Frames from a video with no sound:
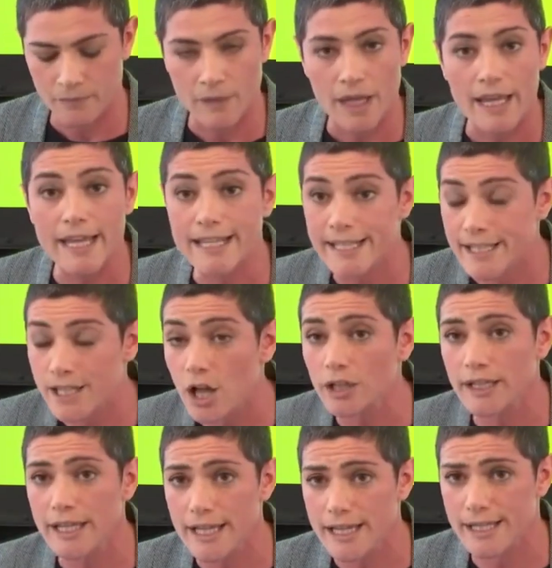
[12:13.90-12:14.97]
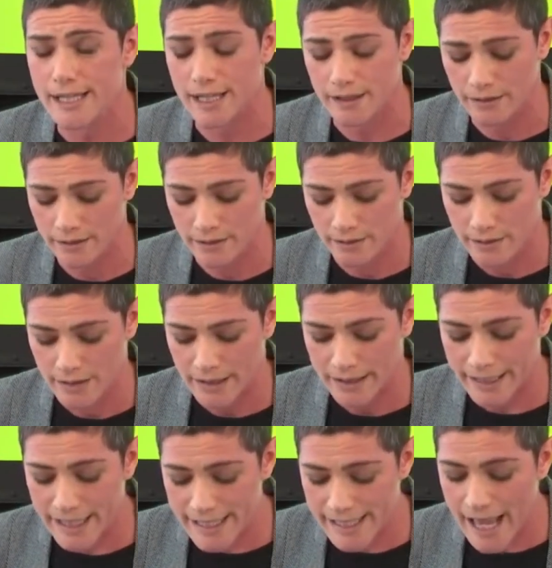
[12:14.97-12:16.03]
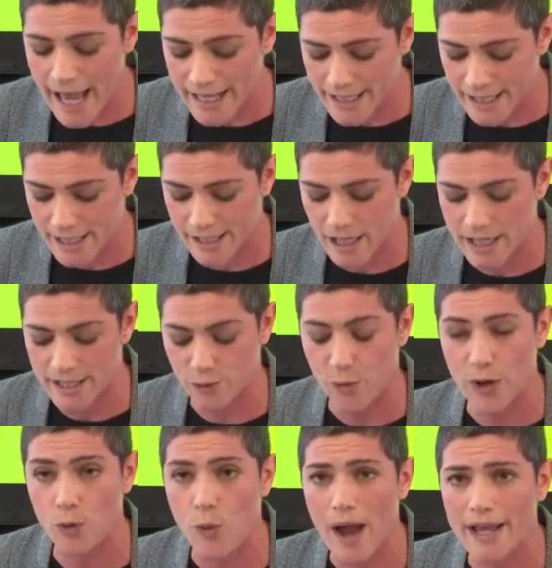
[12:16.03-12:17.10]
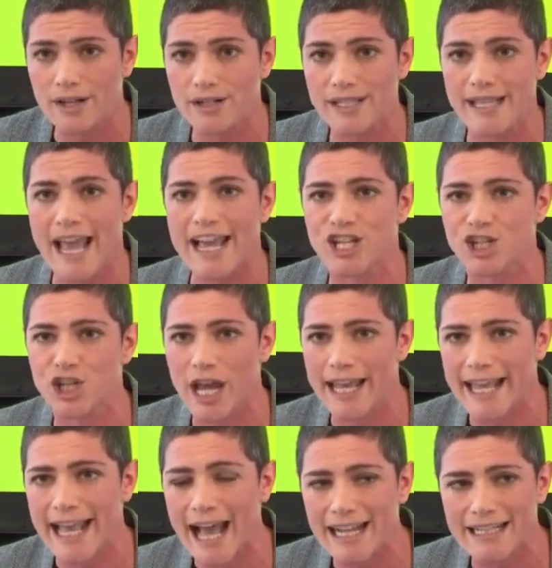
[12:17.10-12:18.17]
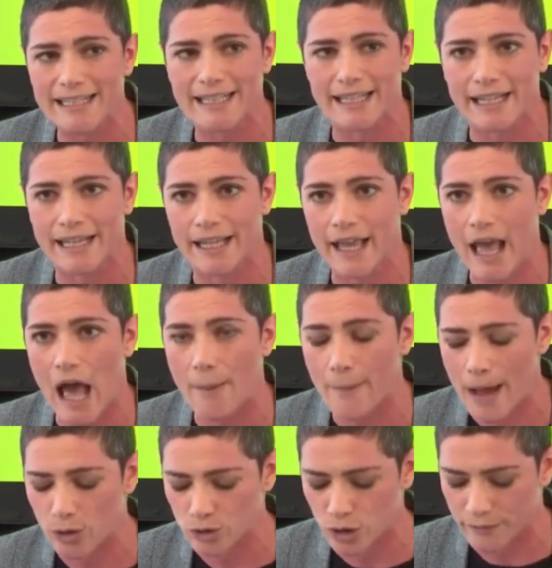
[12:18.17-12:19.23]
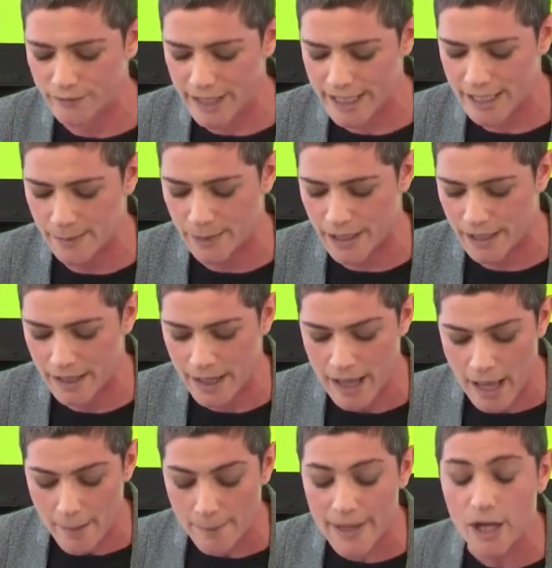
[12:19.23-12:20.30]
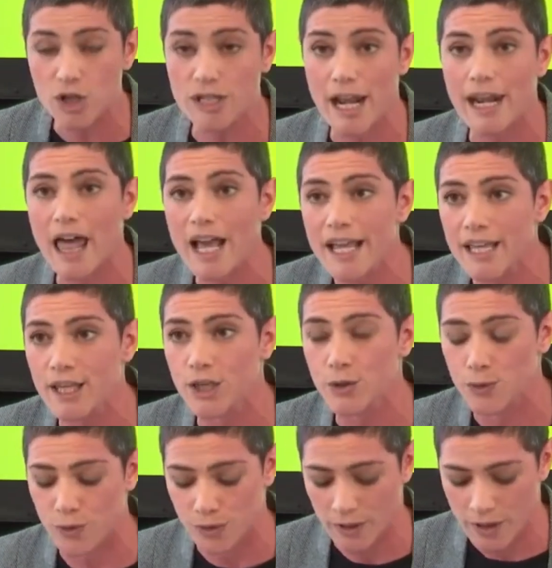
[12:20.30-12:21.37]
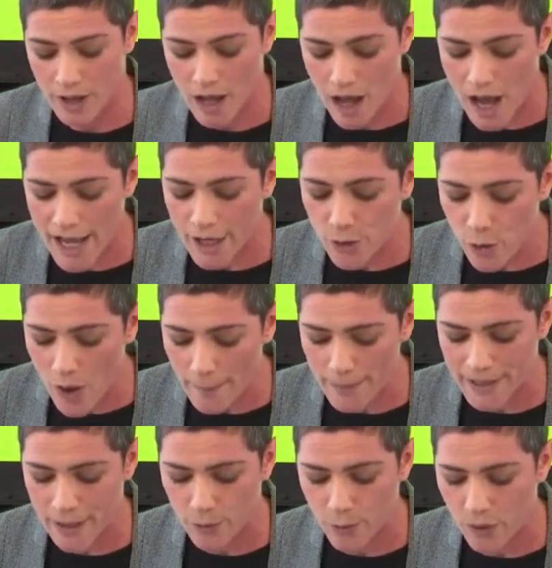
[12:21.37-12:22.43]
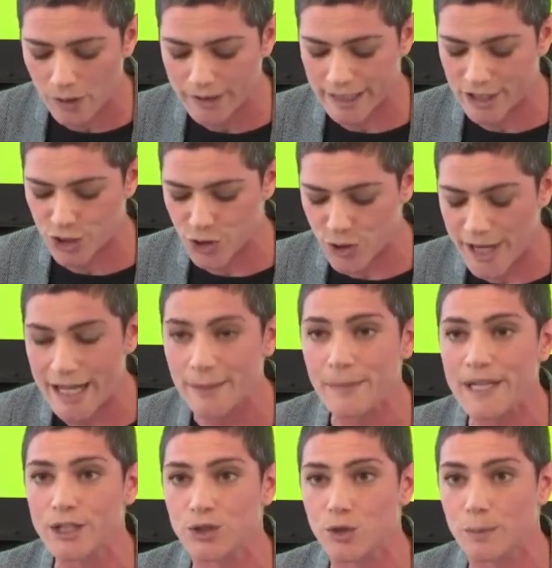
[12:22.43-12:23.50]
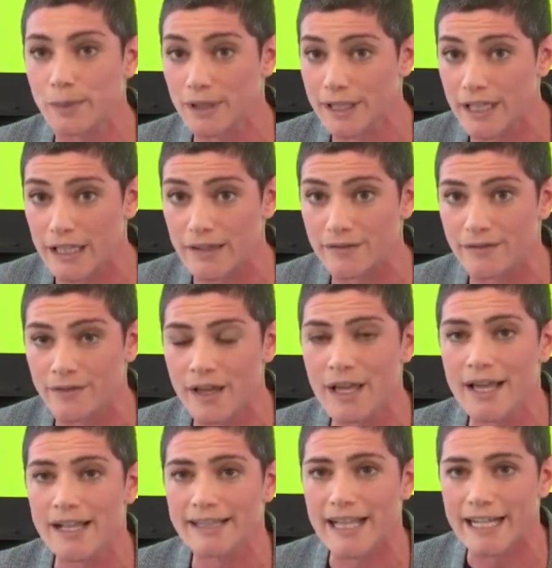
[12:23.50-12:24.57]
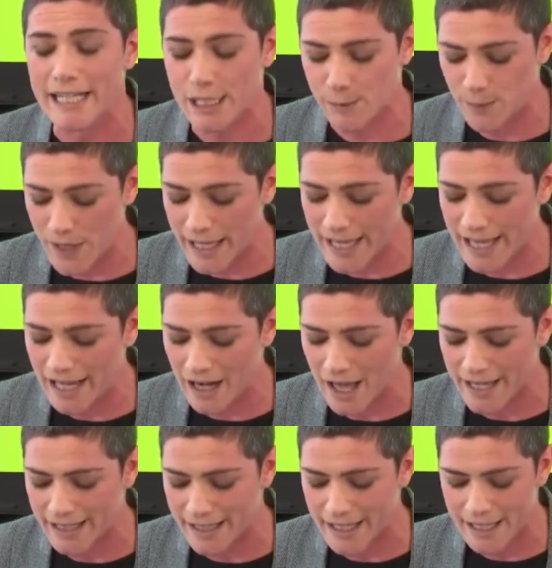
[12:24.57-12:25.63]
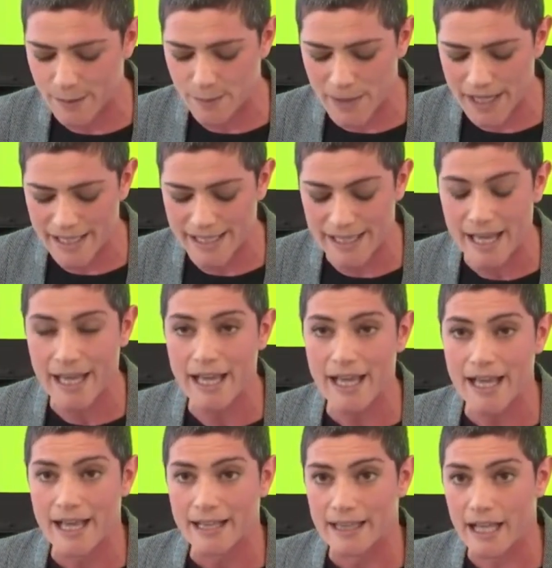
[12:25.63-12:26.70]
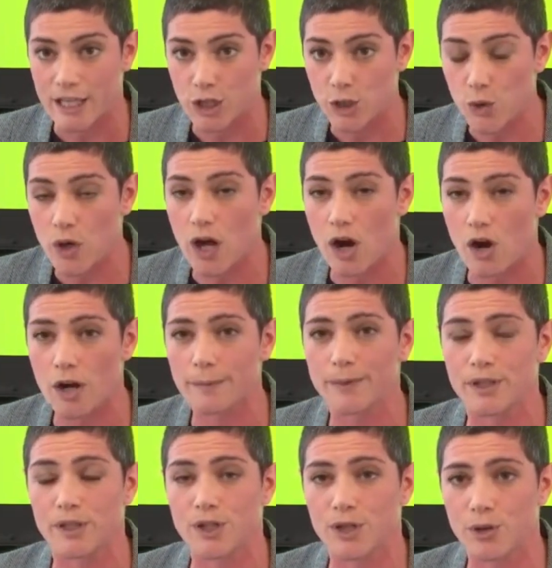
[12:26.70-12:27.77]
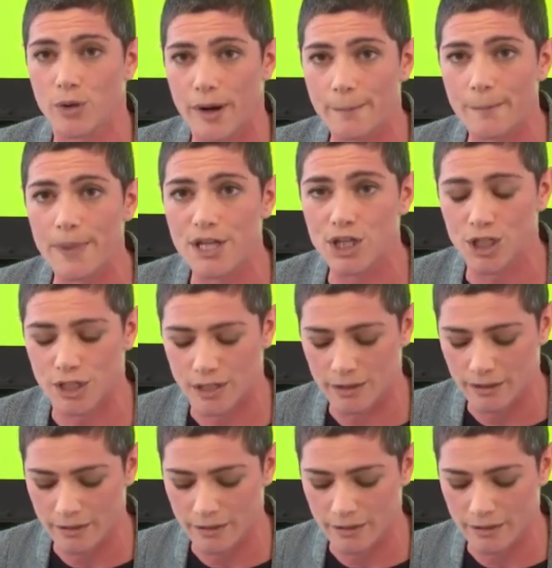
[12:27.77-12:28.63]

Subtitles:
It's not easy. This exercise requires a gigantic amount of discipline, because like you, I grew up in a world that trained me to believe that speaking like this means that you curbed your ambition,